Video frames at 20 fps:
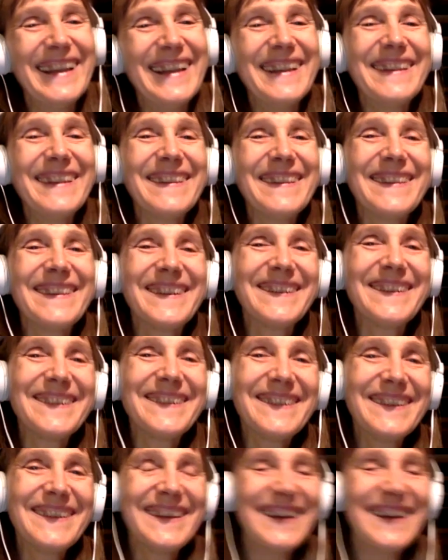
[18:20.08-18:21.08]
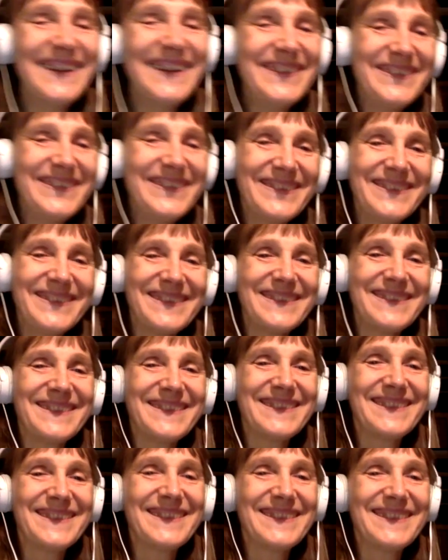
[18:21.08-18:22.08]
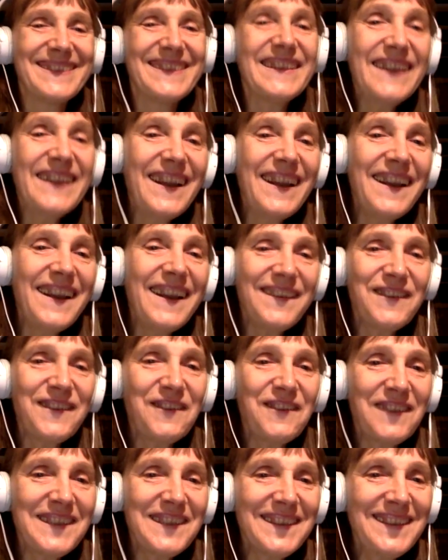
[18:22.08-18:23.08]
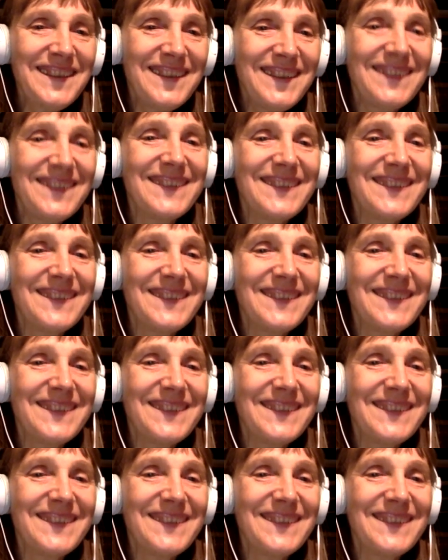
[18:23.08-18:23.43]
So yeah, did I answer your question?